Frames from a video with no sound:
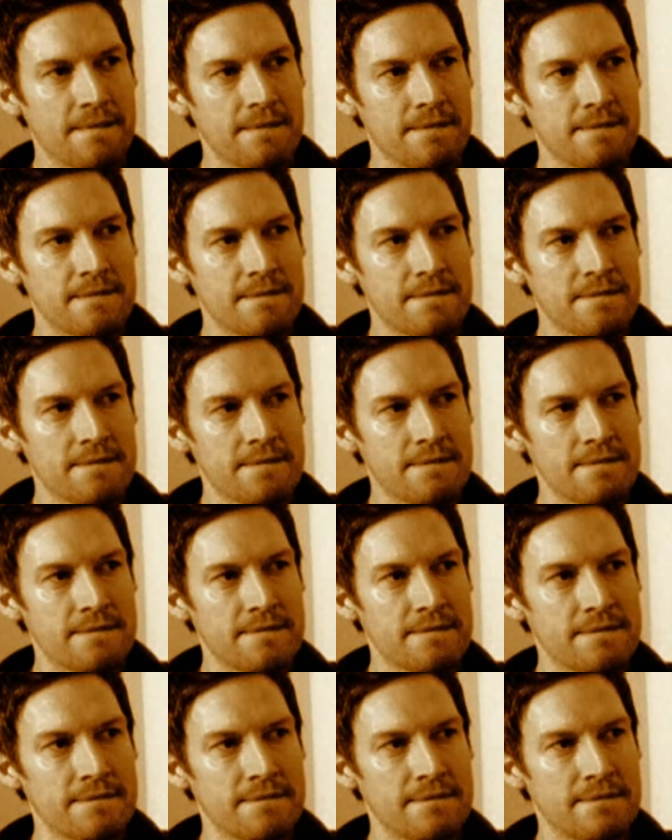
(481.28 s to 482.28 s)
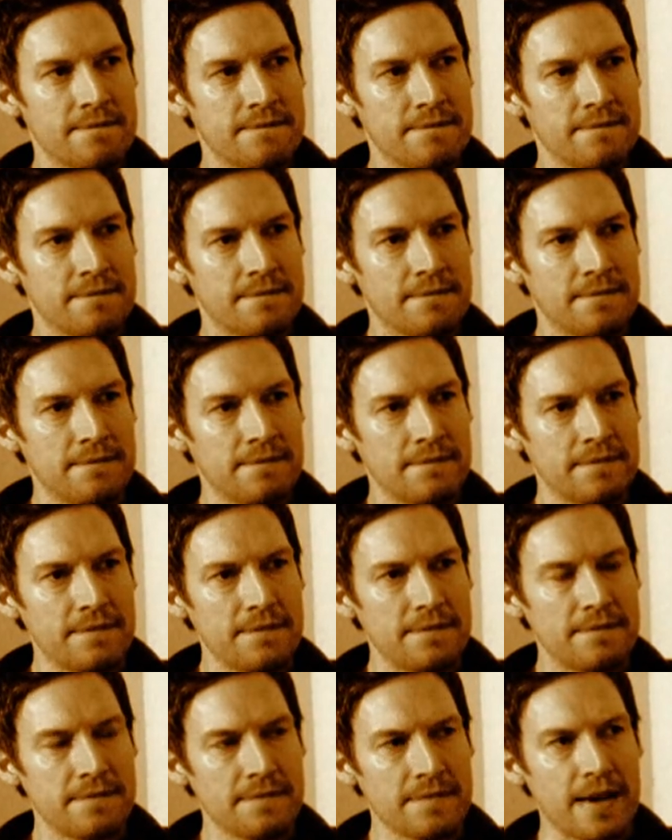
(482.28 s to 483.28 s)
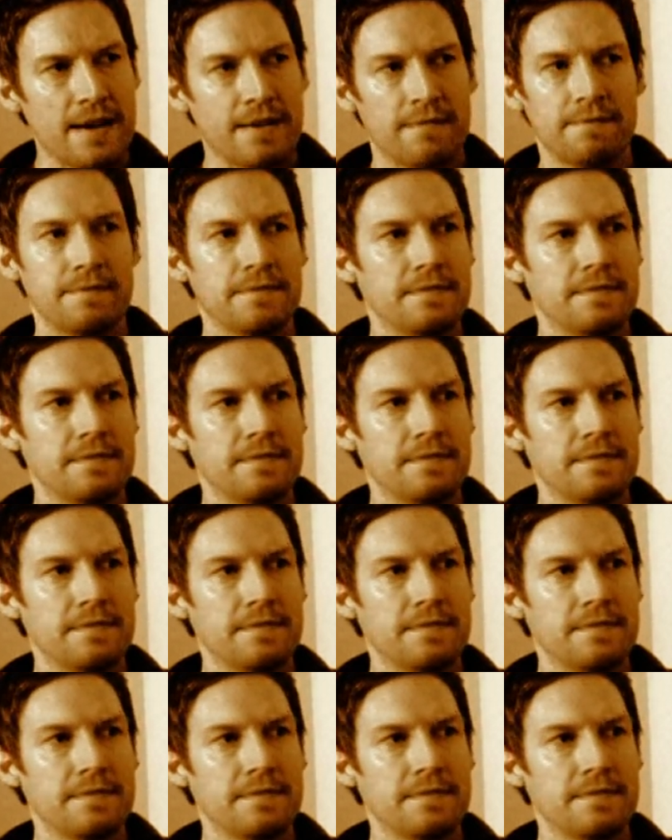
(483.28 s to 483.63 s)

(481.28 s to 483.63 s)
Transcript: whether it was good, but you can't really yeah